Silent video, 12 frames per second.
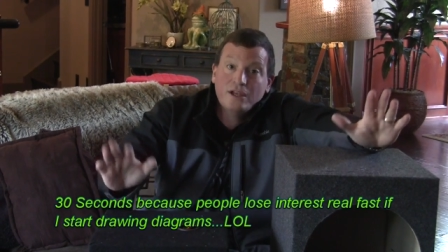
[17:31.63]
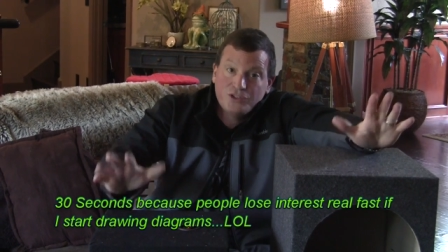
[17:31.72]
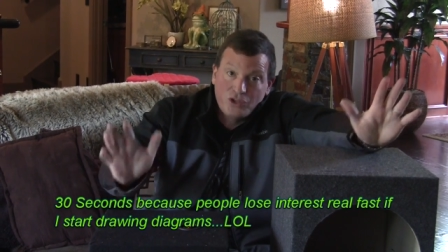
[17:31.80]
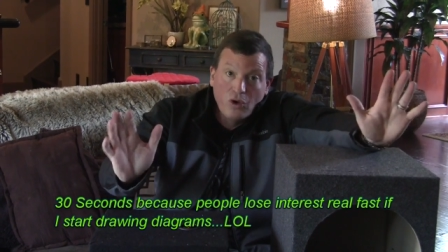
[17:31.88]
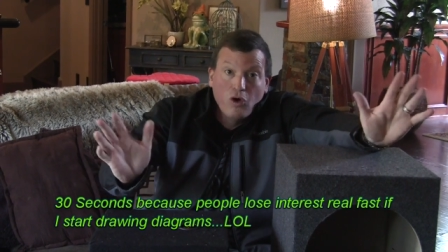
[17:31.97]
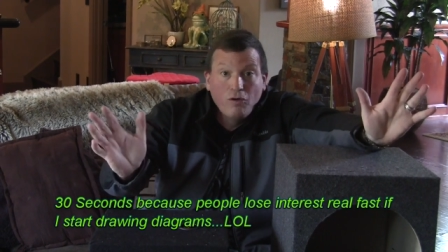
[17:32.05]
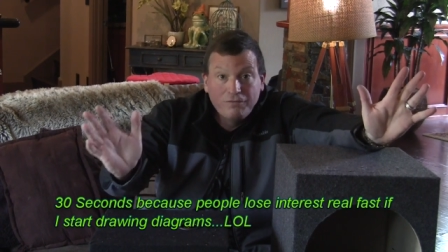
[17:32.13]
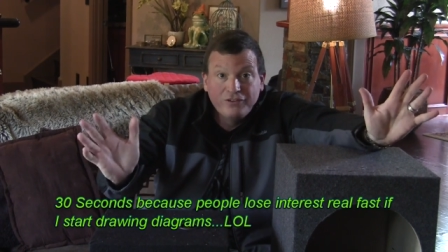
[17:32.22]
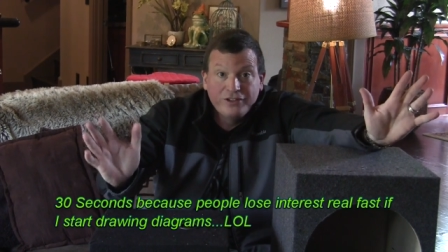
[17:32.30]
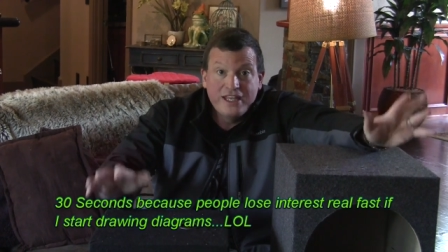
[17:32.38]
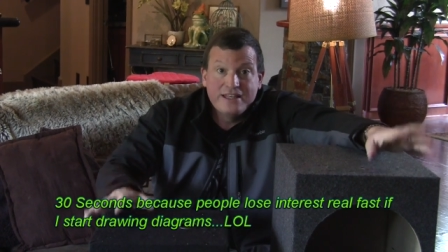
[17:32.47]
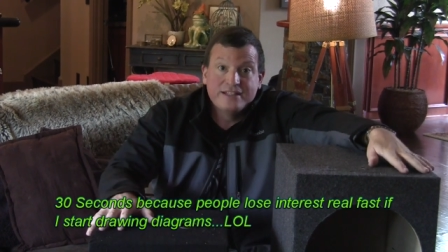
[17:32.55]
So
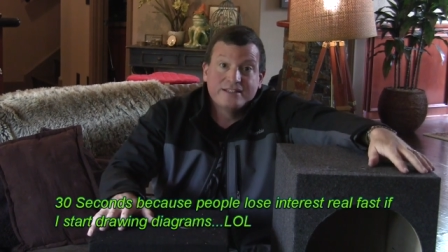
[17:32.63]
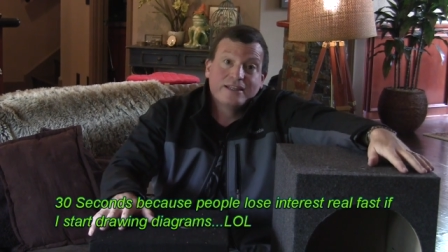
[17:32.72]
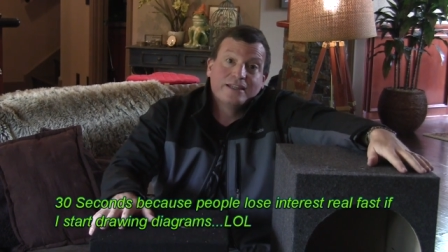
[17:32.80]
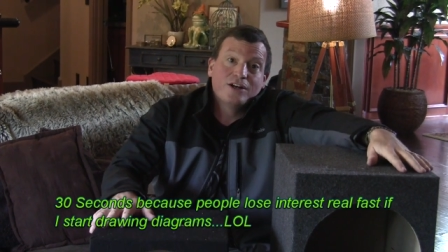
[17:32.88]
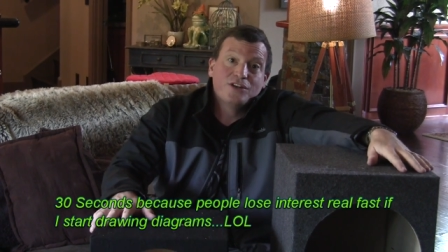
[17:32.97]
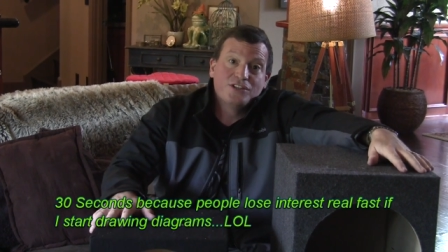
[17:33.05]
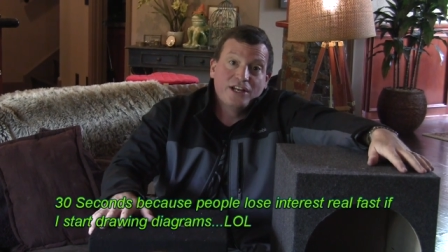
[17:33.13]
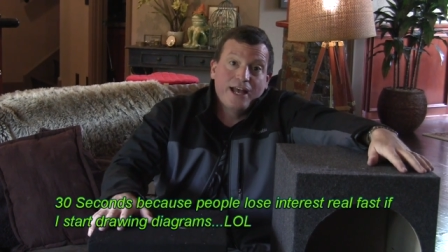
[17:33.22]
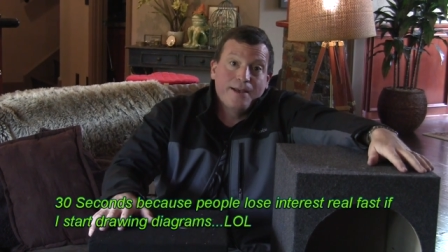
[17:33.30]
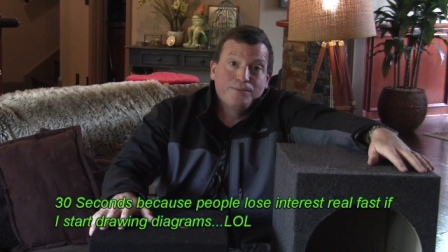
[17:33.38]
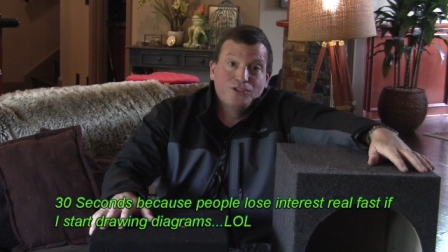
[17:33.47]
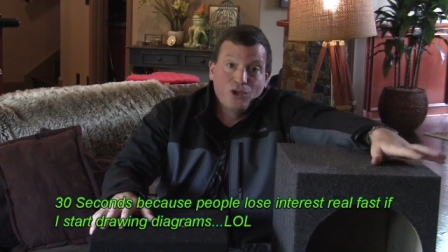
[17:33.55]
hopefully this clears it
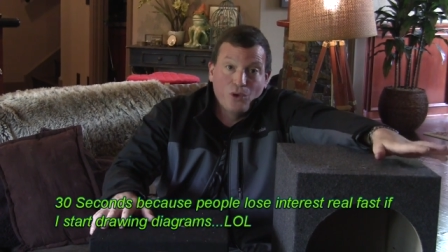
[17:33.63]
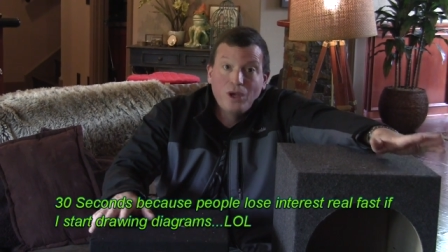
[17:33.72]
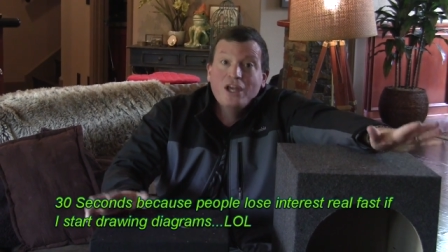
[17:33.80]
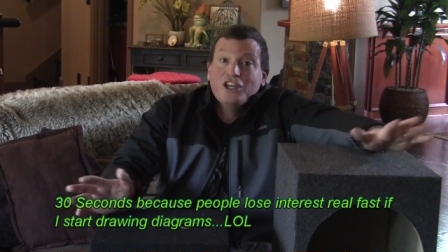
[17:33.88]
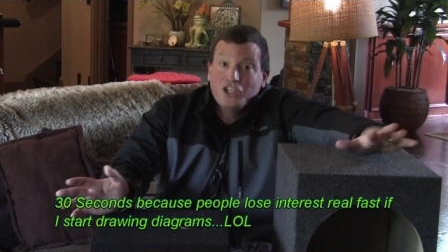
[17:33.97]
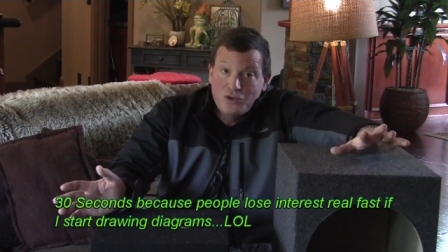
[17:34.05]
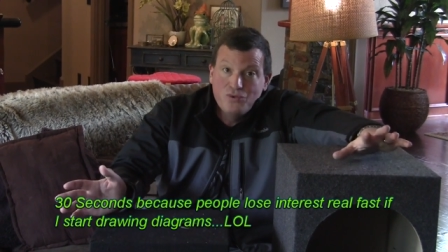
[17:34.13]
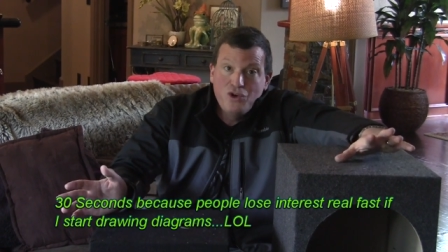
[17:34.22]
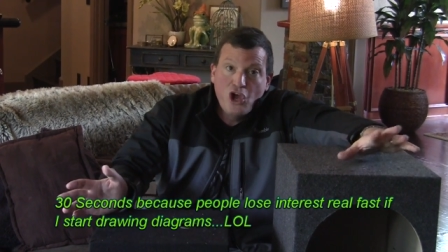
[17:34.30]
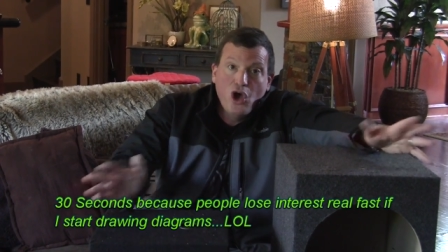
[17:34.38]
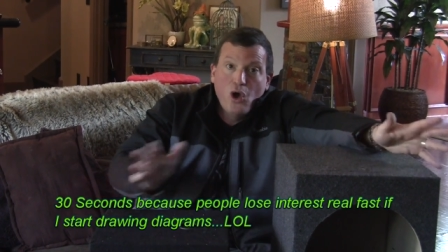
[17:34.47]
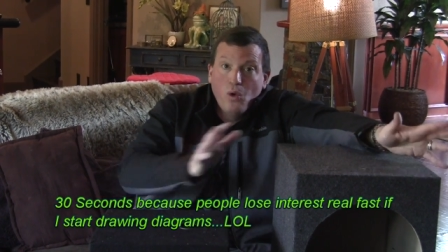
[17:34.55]
up so you
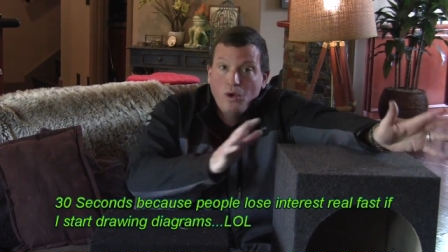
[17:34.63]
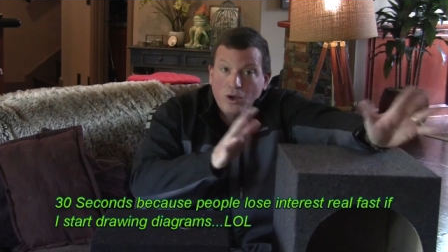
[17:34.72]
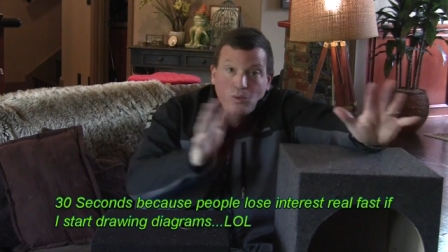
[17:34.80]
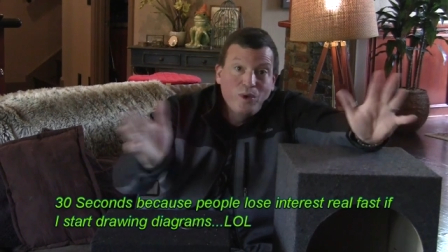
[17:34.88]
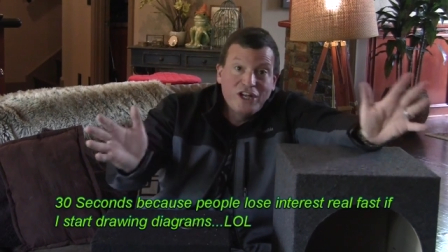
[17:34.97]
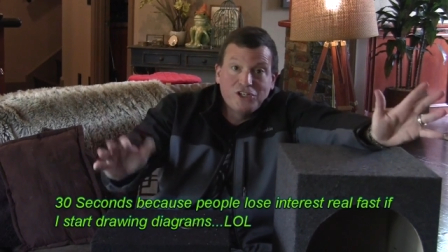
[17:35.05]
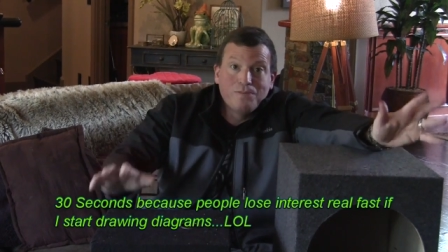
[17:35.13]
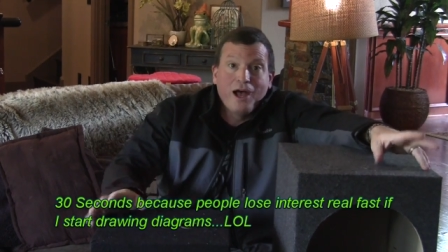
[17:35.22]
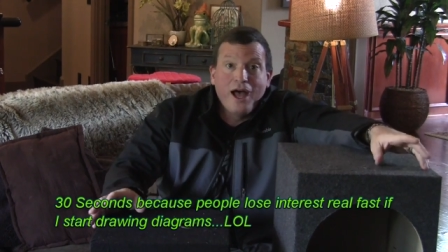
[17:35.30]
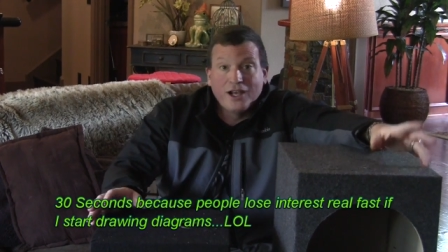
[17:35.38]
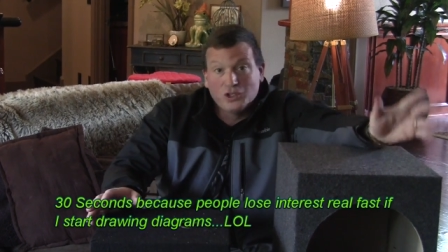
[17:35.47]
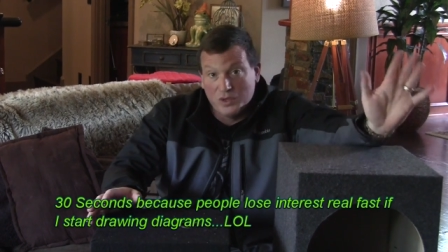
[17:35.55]
know which
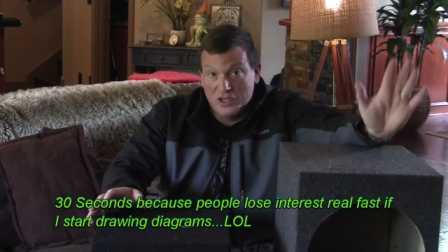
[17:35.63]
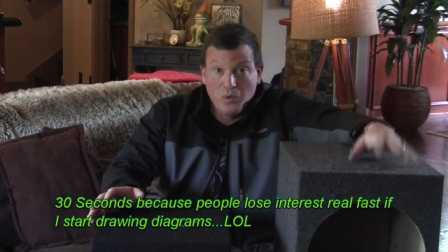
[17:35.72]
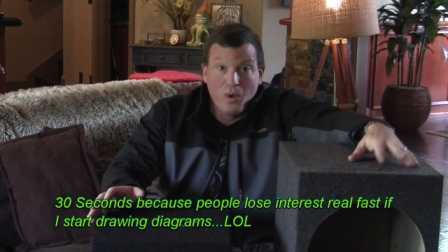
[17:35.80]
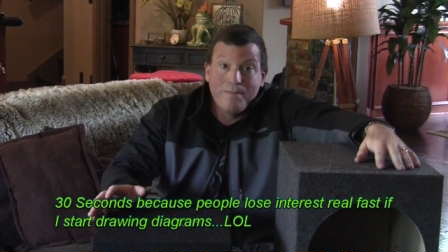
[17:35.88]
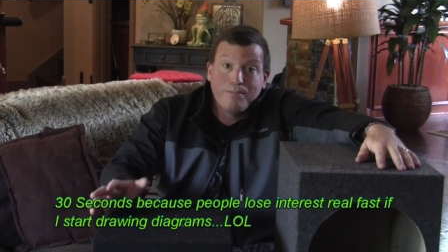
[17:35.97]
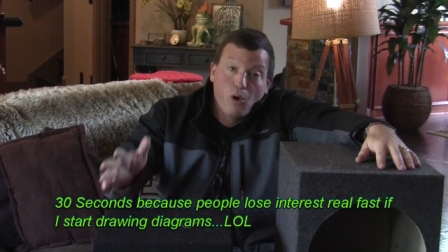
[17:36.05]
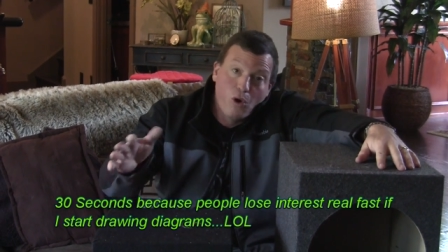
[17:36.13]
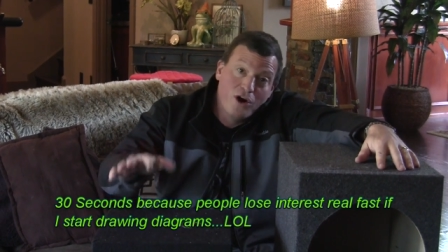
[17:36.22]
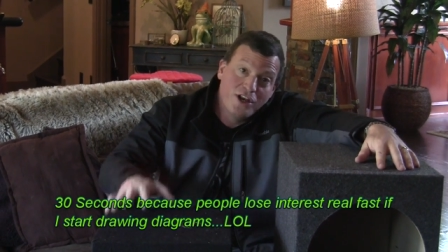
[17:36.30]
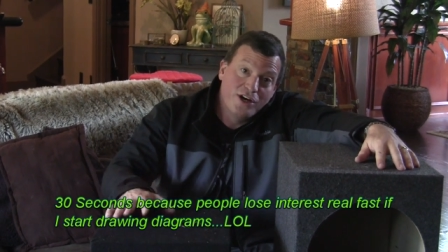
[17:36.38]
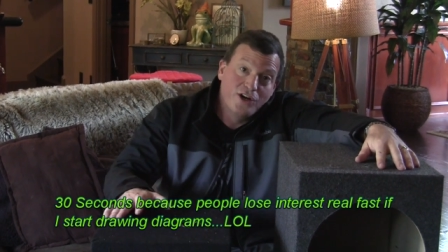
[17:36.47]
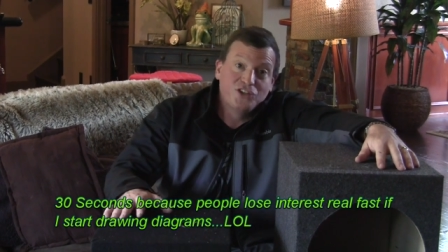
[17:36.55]
box, whether you want
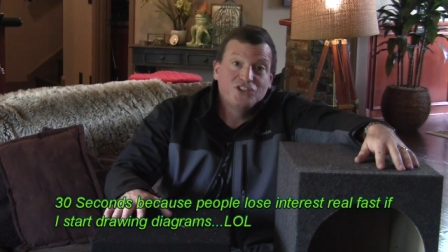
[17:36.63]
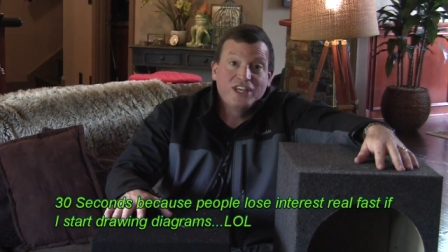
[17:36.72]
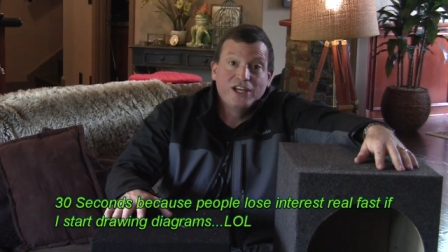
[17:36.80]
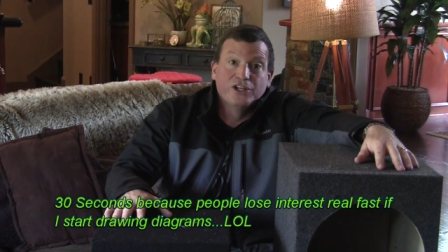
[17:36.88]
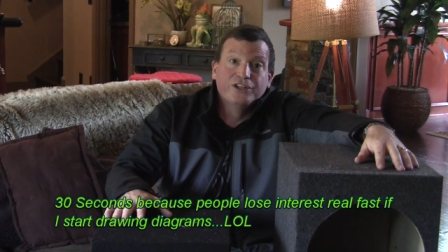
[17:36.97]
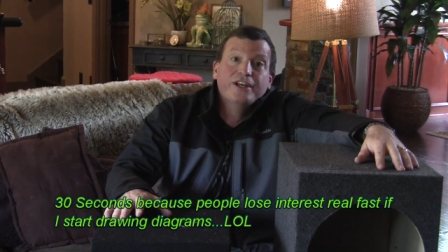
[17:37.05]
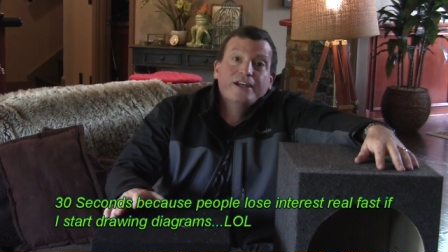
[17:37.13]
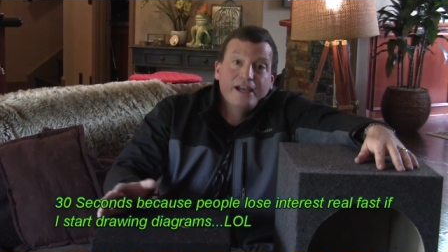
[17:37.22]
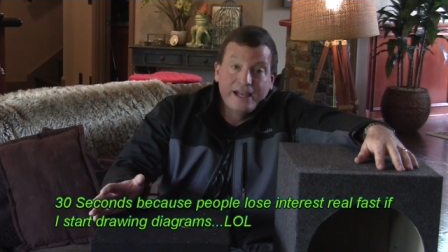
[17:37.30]
ported or sealed.